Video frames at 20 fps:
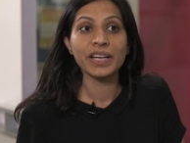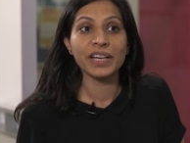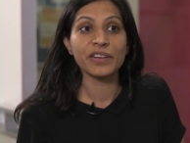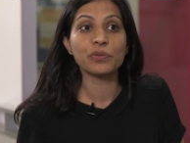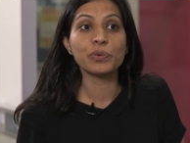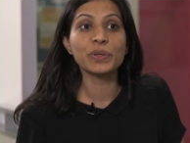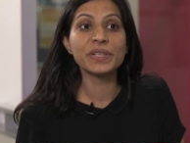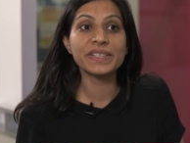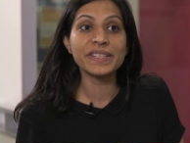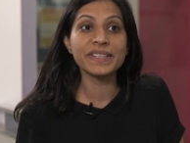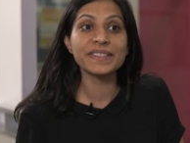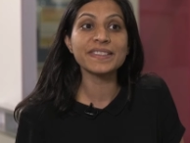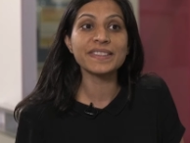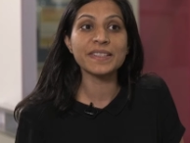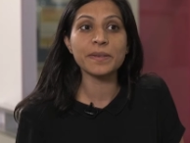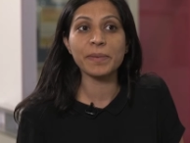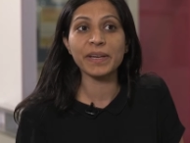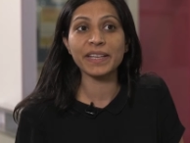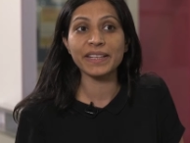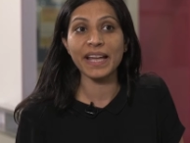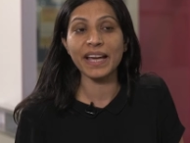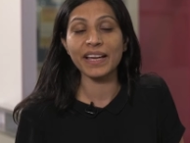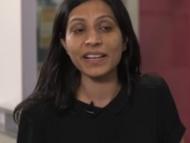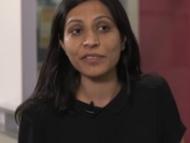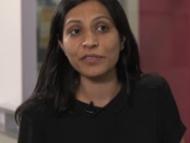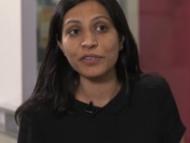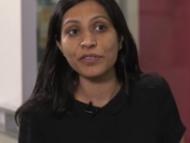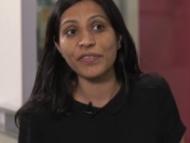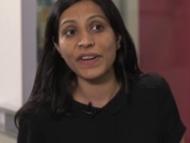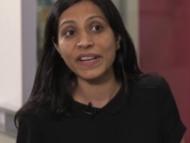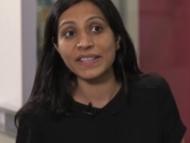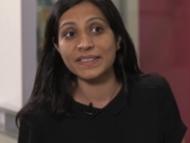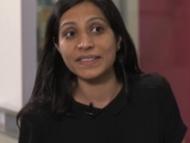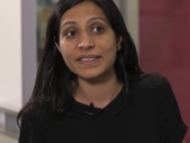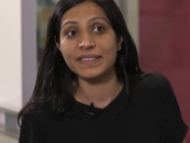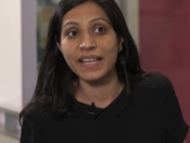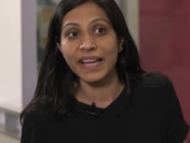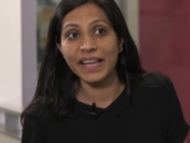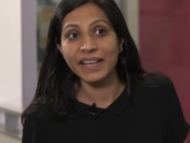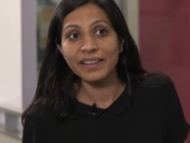If we didn't see big negative effects
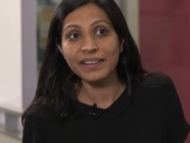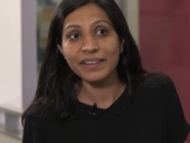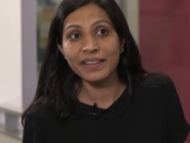then,